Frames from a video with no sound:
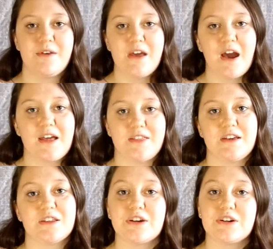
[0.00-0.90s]
I
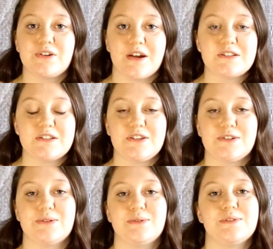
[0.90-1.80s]
think they're great to
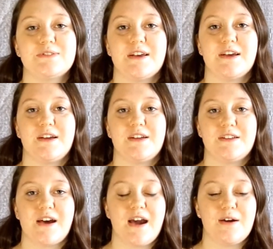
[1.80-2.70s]
use, and
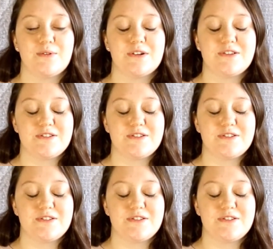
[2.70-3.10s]
I would